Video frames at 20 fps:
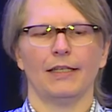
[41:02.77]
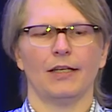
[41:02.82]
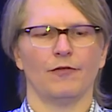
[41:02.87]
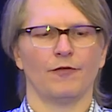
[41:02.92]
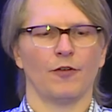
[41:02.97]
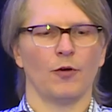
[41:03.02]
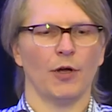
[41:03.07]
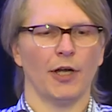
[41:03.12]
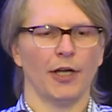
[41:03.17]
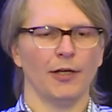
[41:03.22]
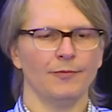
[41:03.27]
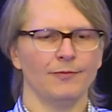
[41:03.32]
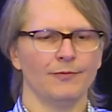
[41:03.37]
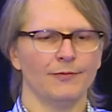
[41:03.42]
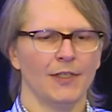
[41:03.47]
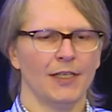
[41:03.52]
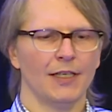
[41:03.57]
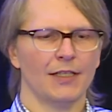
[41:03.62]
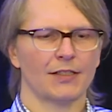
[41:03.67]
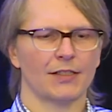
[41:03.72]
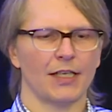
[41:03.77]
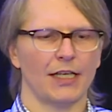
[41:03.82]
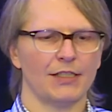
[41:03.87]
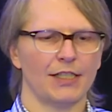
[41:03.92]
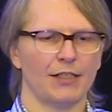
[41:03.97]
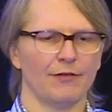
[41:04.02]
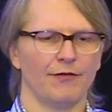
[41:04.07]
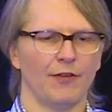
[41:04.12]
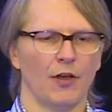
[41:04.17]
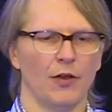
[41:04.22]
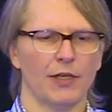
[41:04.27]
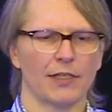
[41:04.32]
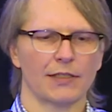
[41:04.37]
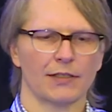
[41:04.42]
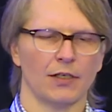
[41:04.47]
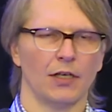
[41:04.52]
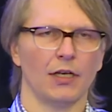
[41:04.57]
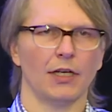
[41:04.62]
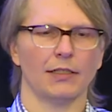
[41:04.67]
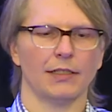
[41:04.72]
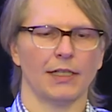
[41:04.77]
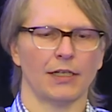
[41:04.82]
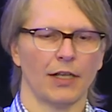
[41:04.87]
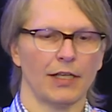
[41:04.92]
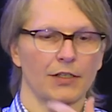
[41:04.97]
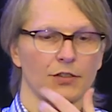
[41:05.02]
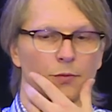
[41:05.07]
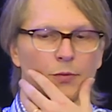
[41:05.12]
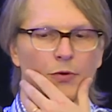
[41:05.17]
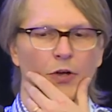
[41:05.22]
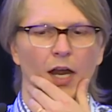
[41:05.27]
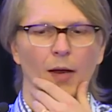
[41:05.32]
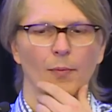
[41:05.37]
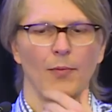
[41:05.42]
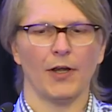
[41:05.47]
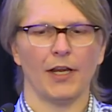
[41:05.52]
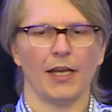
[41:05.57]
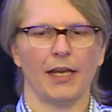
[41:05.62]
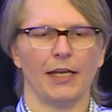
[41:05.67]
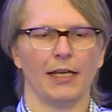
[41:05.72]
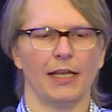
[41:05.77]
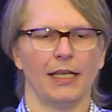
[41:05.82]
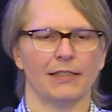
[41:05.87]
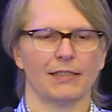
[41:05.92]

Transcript: for such a focus on intellectual property,